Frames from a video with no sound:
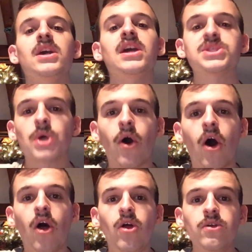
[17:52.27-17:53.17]
It's
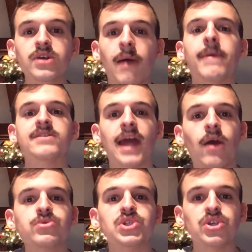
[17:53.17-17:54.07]
all coming
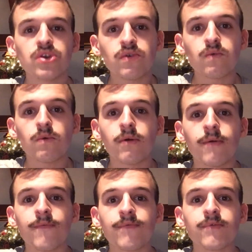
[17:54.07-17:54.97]
down to you.
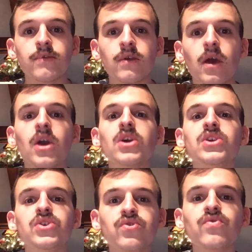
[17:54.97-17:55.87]

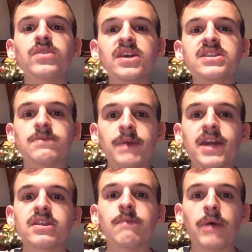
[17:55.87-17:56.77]
You need to
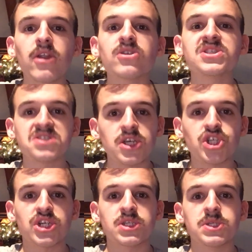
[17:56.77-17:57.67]
make the better
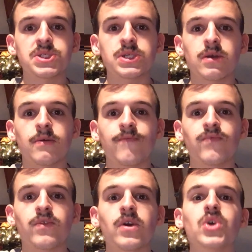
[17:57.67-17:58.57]
decisions.
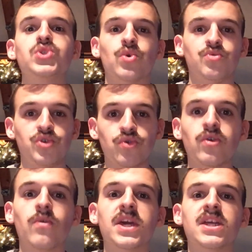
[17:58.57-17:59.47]
So you
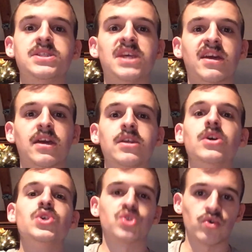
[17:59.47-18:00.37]
don't get a ticket.
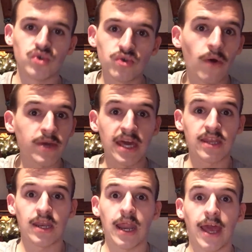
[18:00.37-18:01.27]
So you don't get
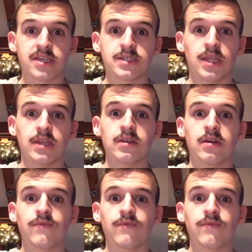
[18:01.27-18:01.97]
in an accident.